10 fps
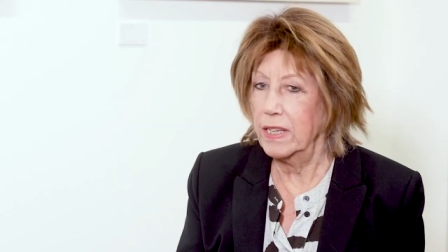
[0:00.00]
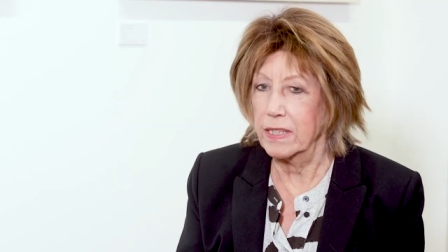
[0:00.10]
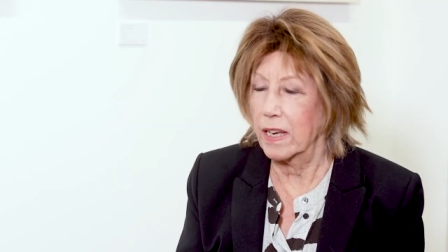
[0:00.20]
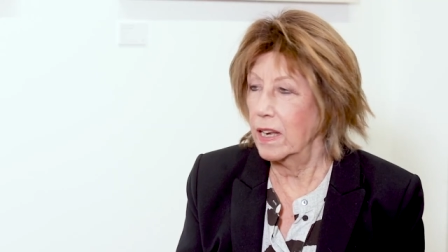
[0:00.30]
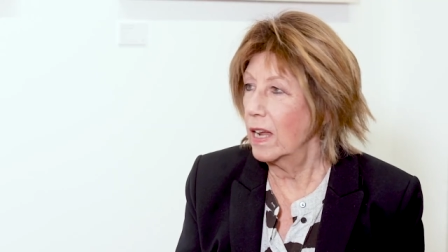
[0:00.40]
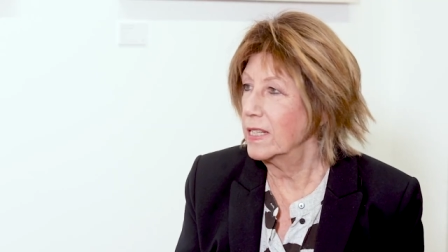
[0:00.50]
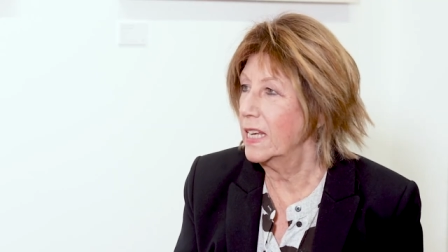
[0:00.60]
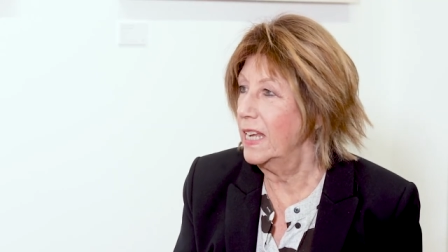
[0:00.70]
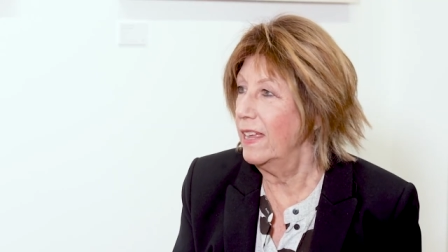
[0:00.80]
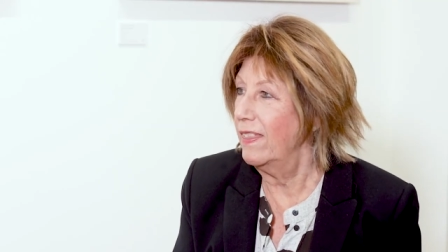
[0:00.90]
this, I'd like
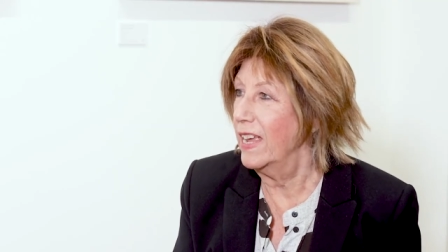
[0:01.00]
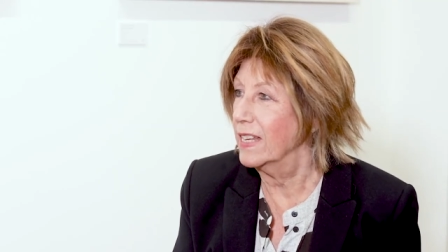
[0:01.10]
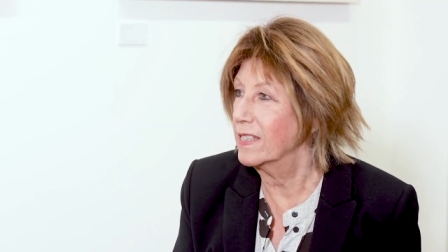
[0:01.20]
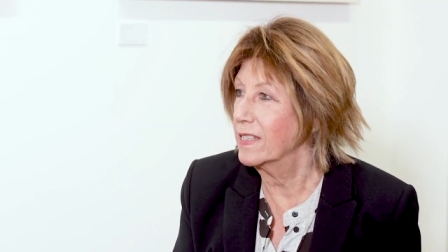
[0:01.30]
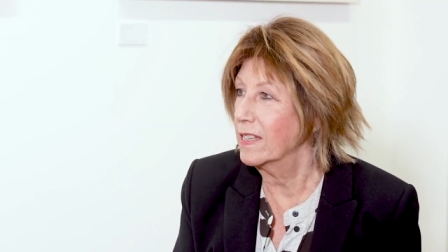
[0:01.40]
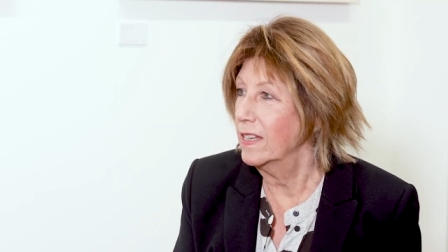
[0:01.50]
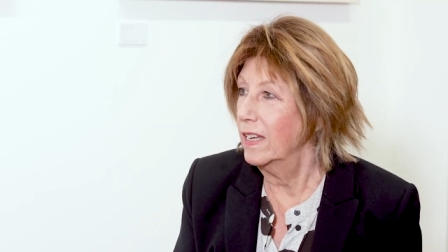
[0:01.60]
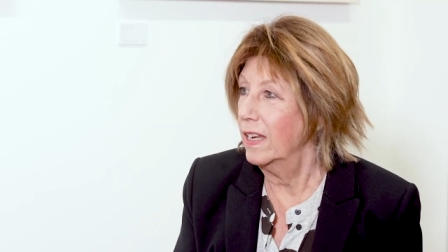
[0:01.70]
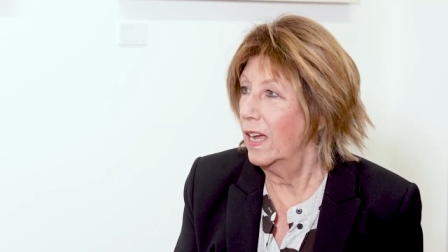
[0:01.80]
to hear this.